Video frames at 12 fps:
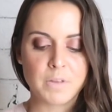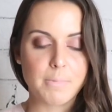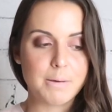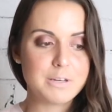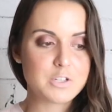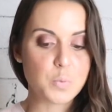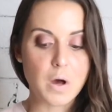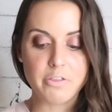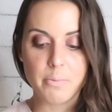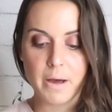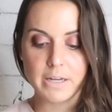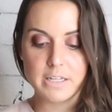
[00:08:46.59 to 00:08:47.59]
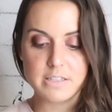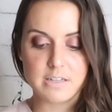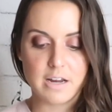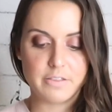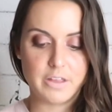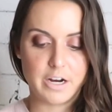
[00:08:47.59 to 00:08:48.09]
Maybe as well, the money is
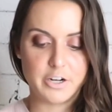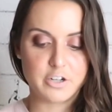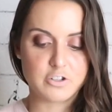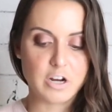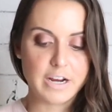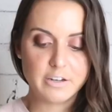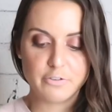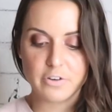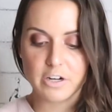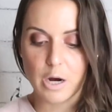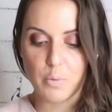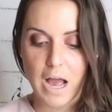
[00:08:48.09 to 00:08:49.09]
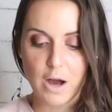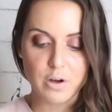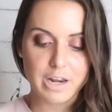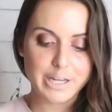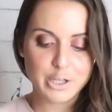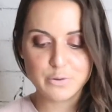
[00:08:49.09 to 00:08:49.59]
not there. You're trying to figure out, well, how
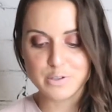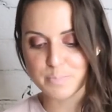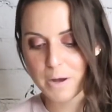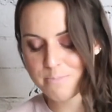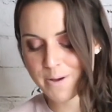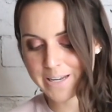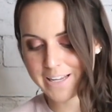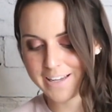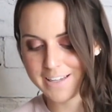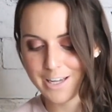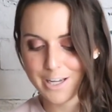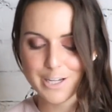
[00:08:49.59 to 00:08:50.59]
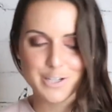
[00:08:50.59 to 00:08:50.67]
can I use my money